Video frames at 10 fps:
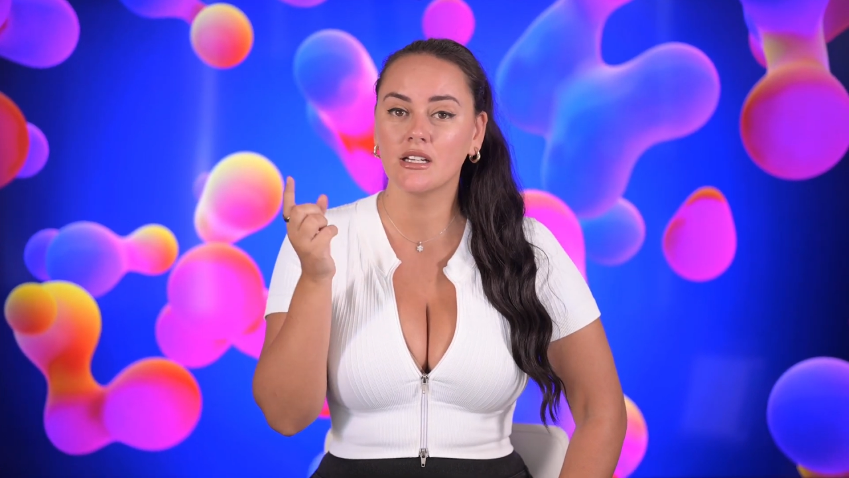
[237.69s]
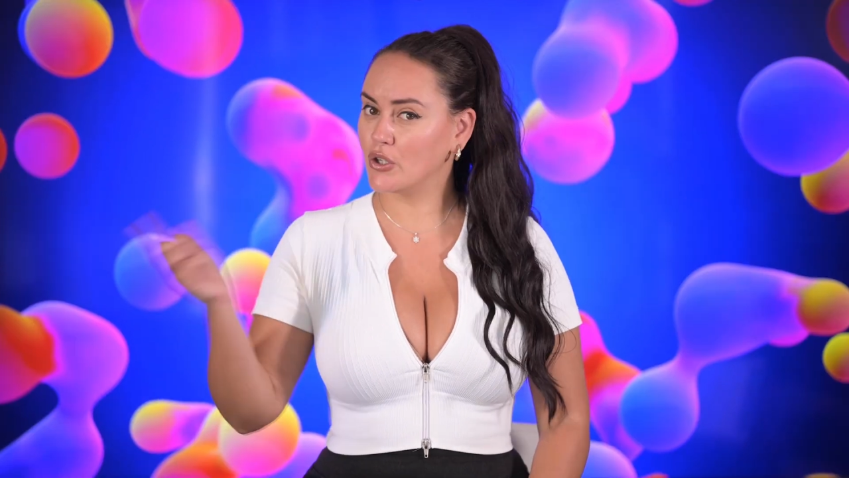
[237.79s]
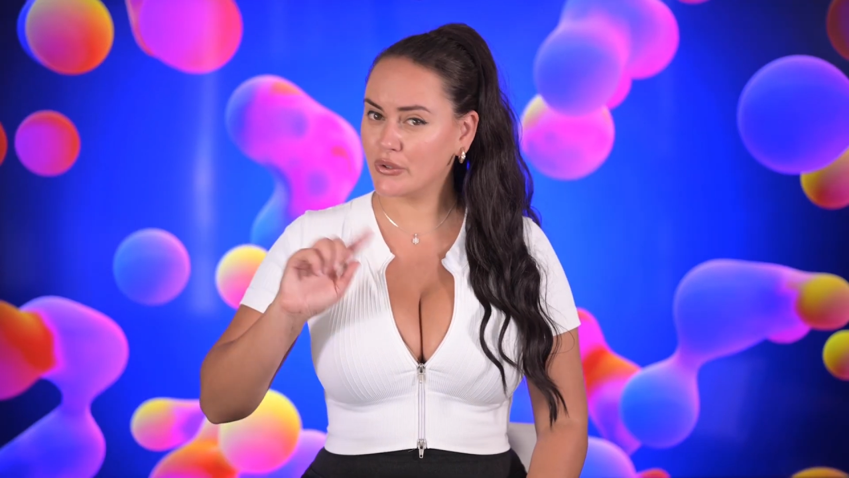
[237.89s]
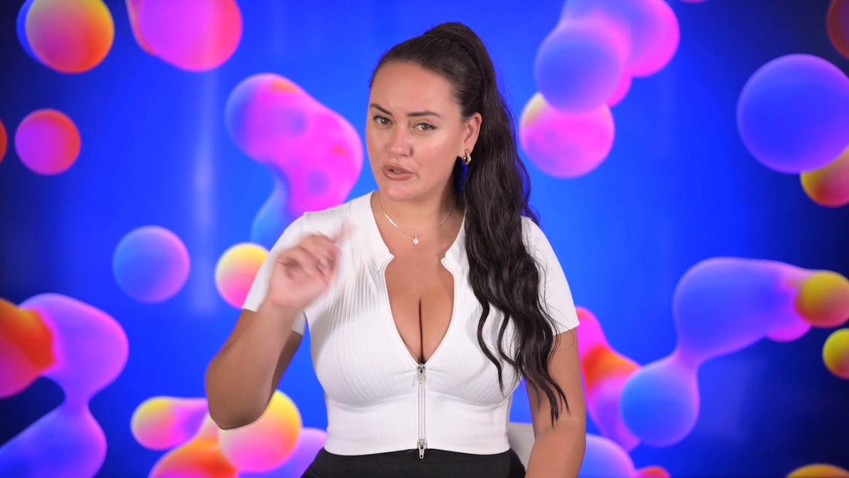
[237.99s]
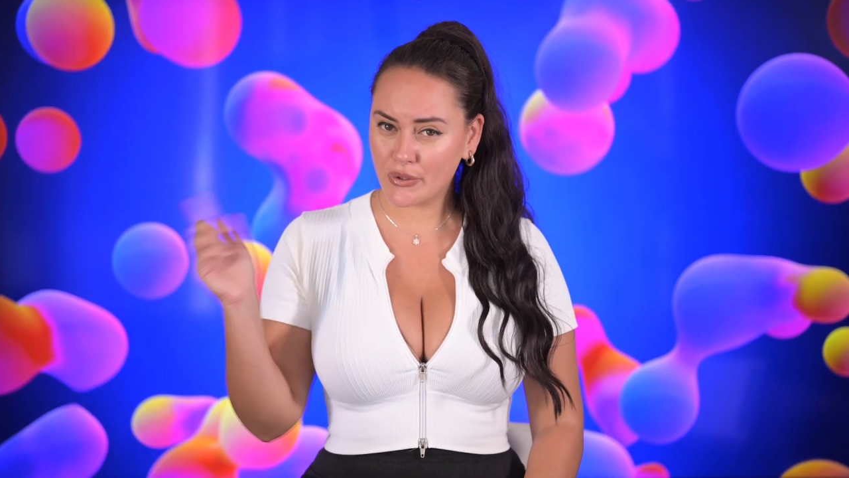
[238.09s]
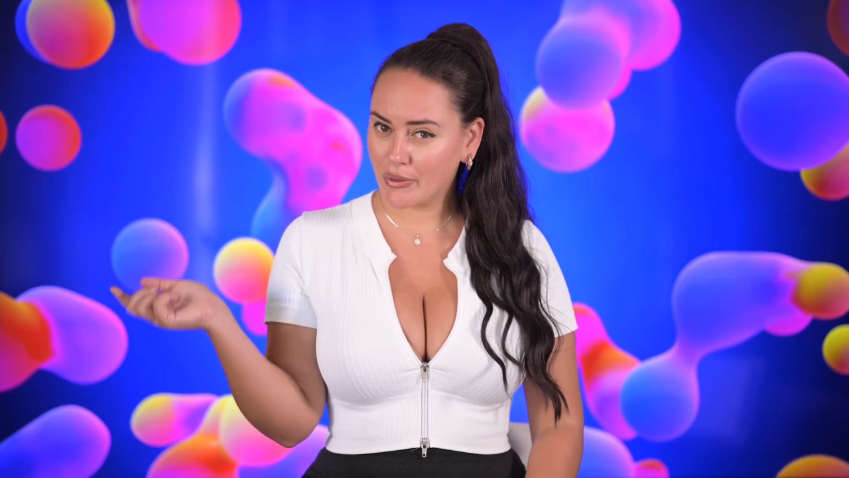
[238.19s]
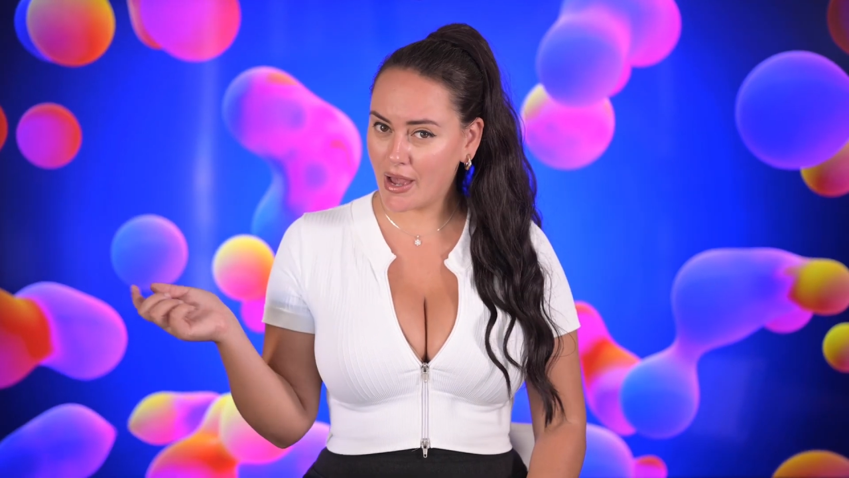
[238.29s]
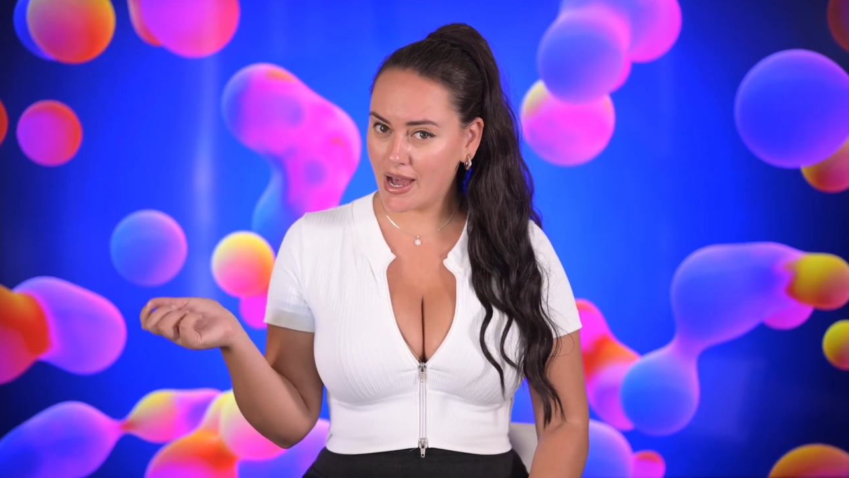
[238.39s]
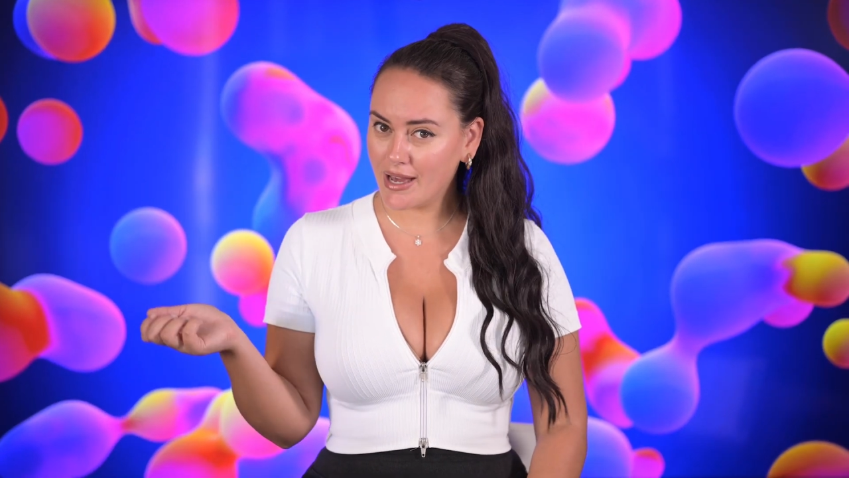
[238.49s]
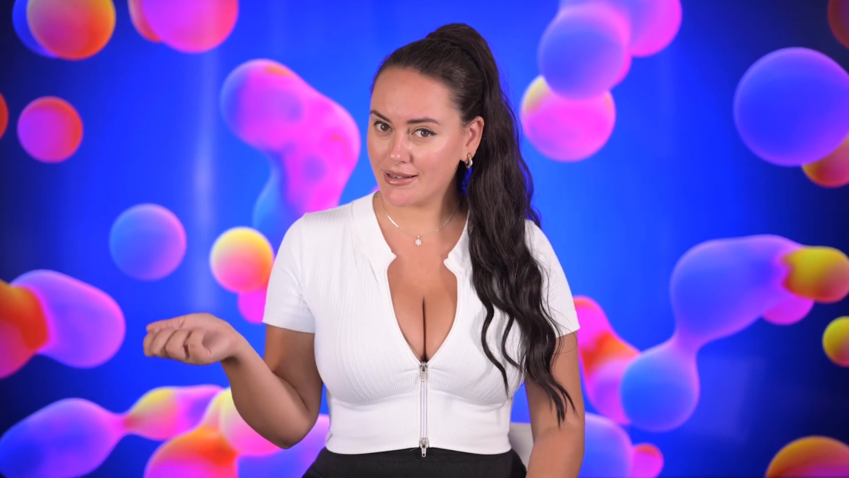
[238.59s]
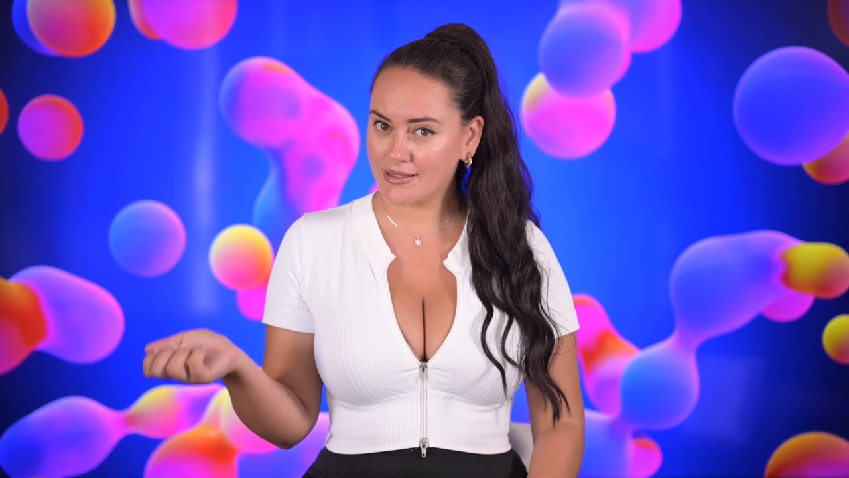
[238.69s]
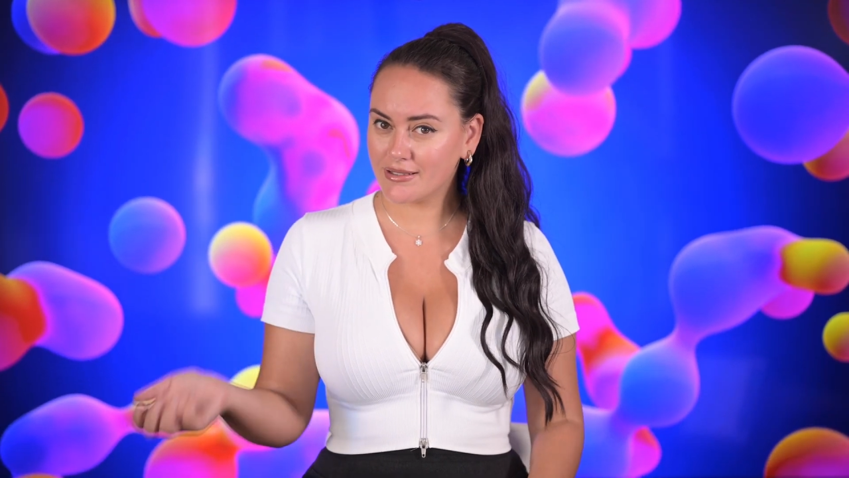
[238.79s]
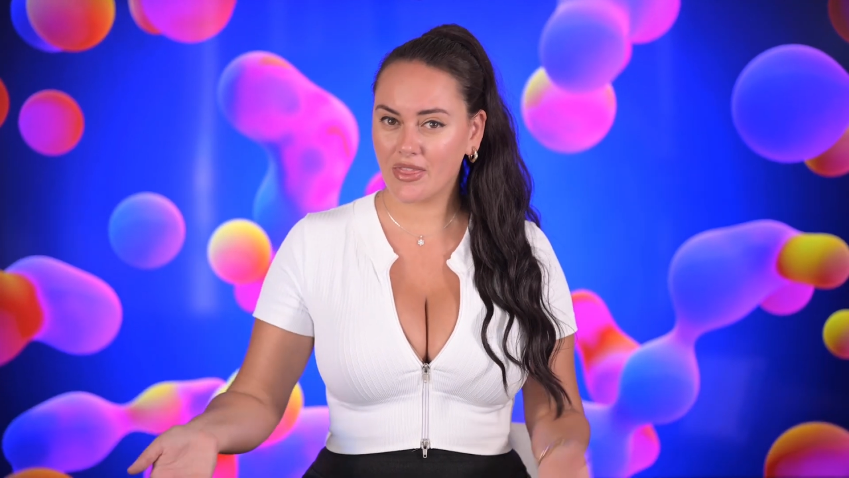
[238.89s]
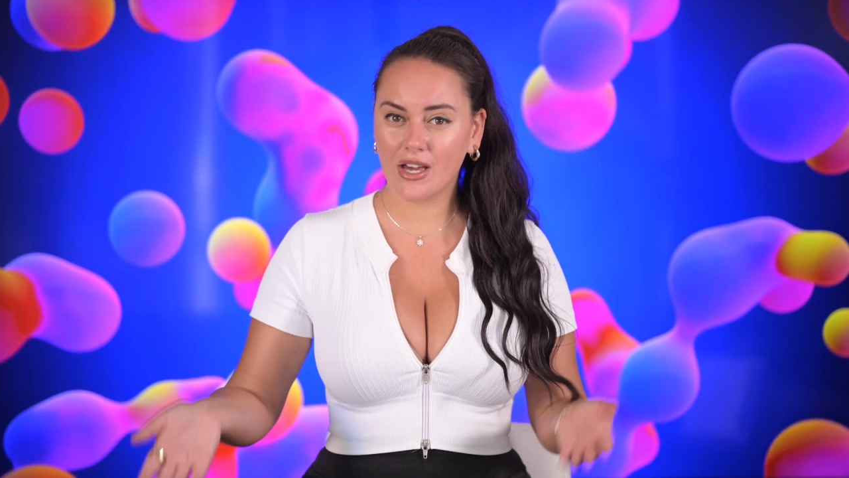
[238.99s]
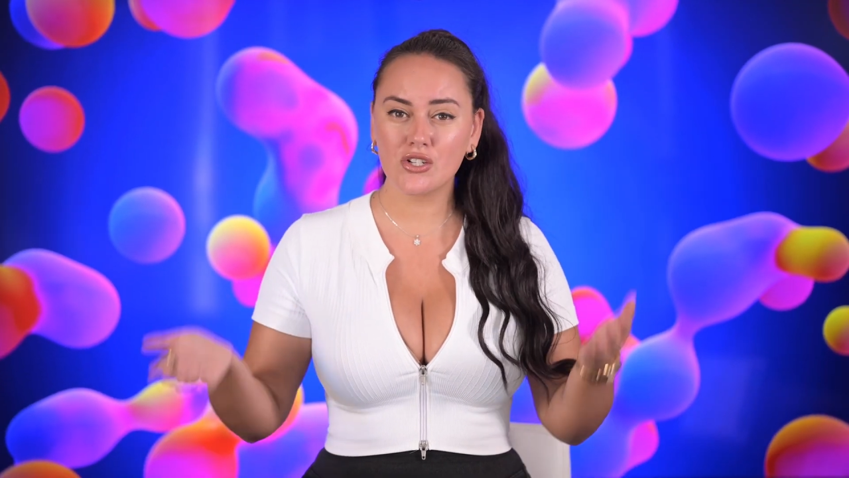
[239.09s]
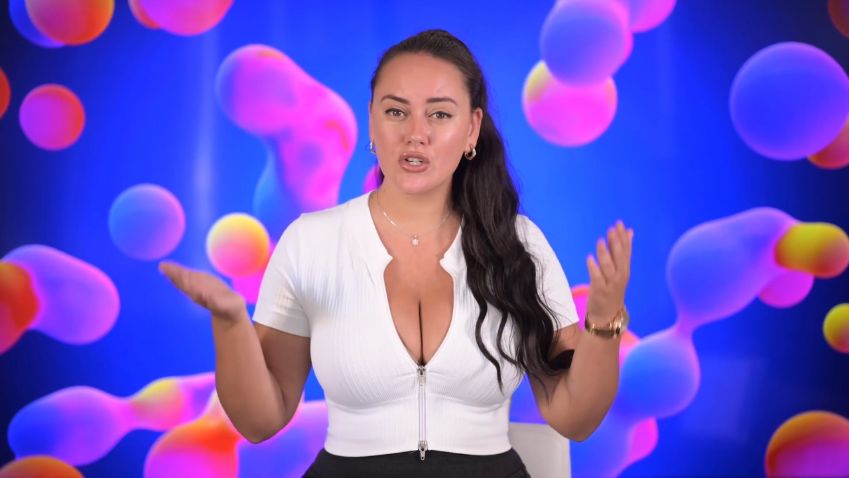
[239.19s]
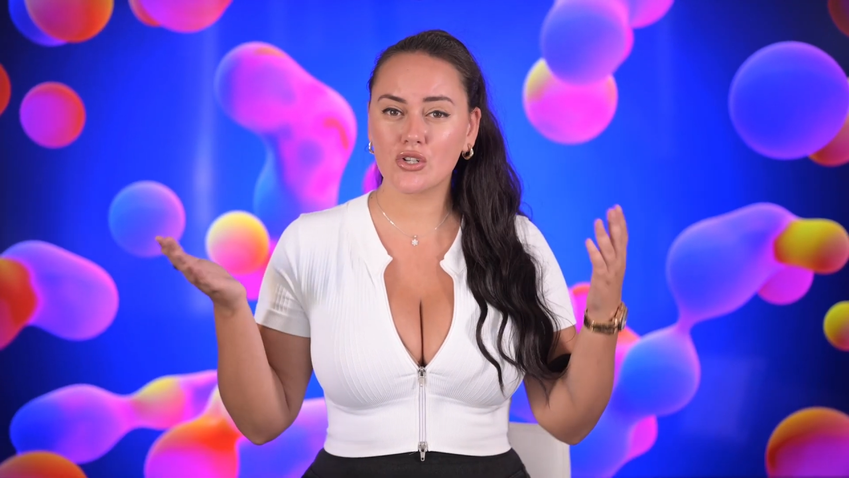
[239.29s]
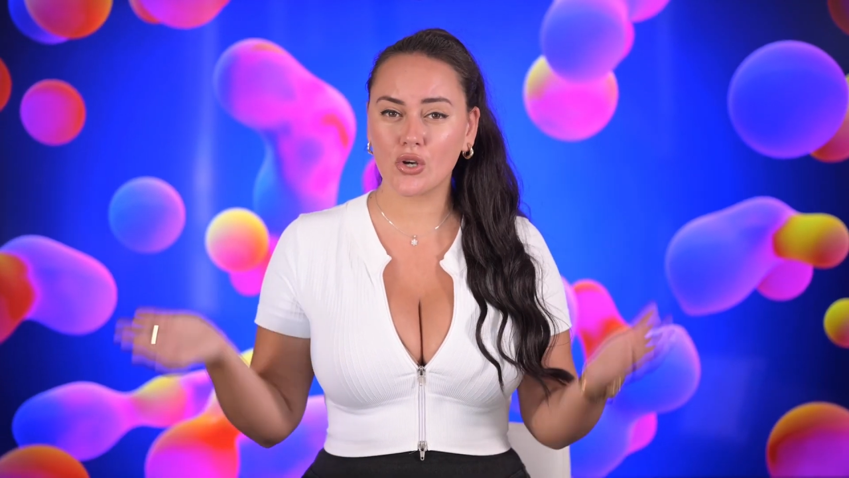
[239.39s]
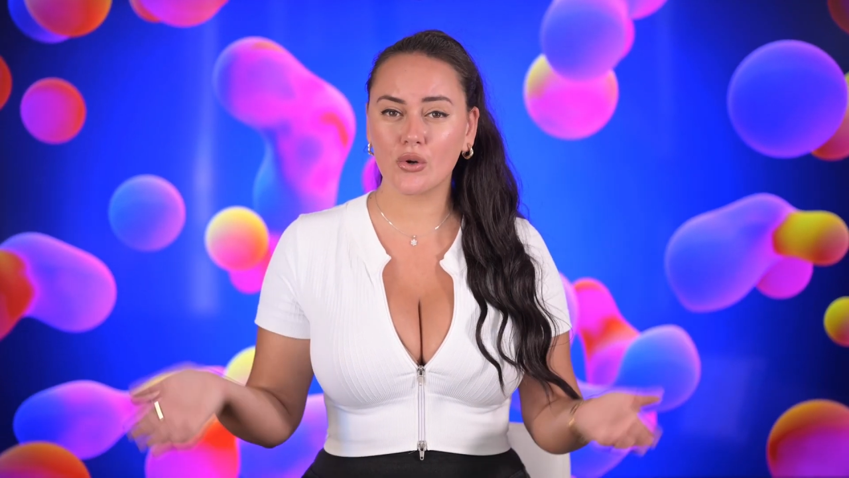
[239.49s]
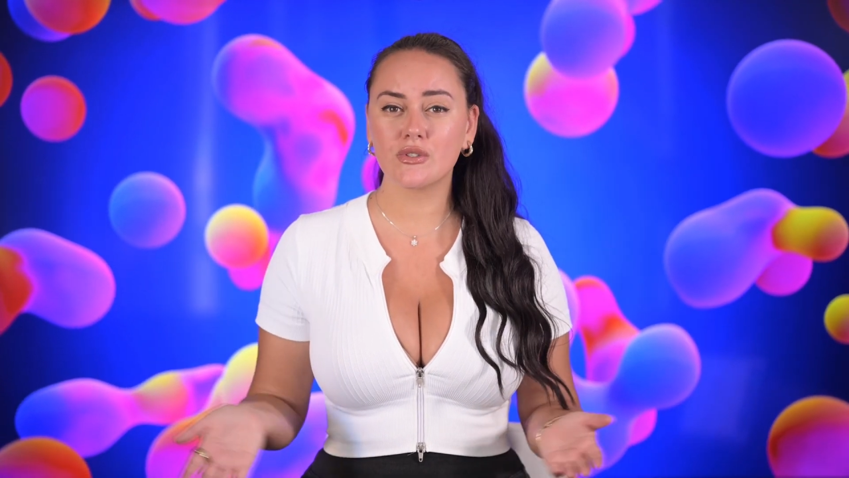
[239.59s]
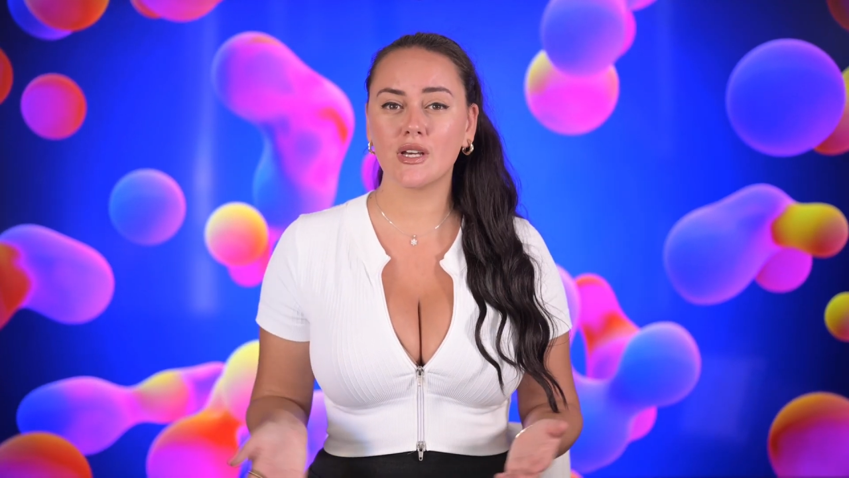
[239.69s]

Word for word: Don't do that. That just shows